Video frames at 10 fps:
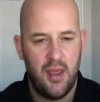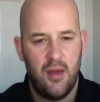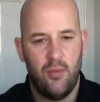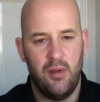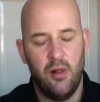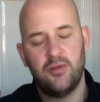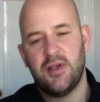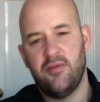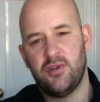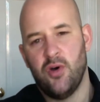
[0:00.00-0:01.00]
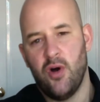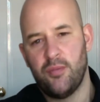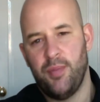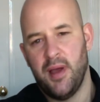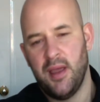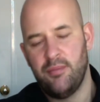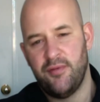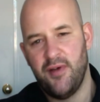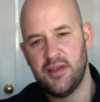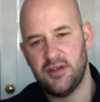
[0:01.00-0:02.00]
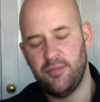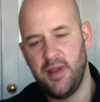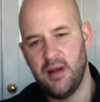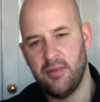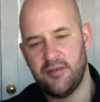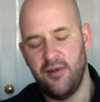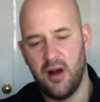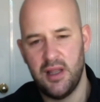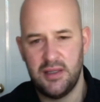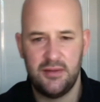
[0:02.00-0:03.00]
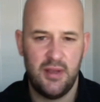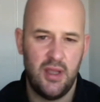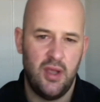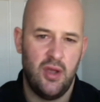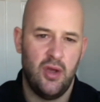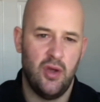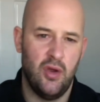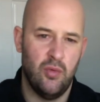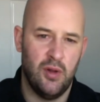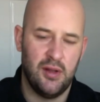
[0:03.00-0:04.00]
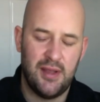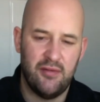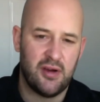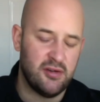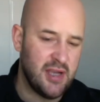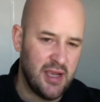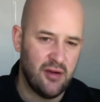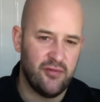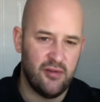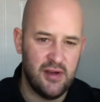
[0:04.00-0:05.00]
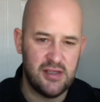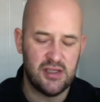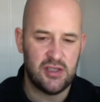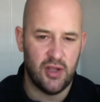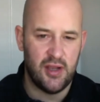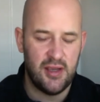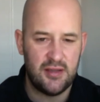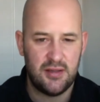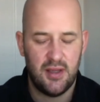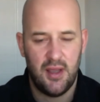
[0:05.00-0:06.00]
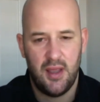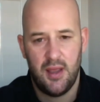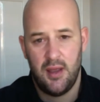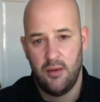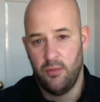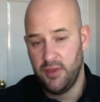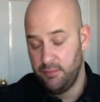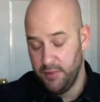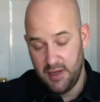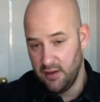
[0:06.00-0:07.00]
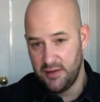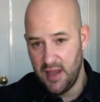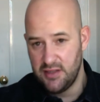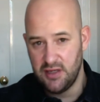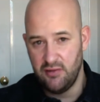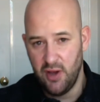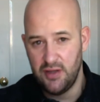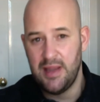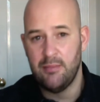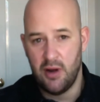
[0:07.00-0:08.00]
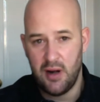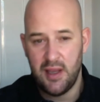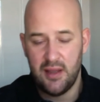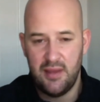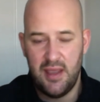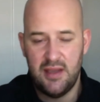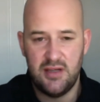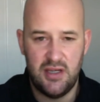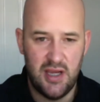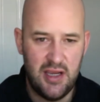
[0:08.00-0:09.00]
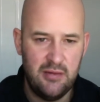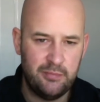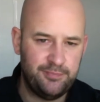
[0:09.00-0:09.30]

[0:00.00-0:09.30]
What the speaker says: We'll also have a talk by Professor Peter McFarlane, who will give a critique of the recent studies with particular attention around deep learning and the ECG.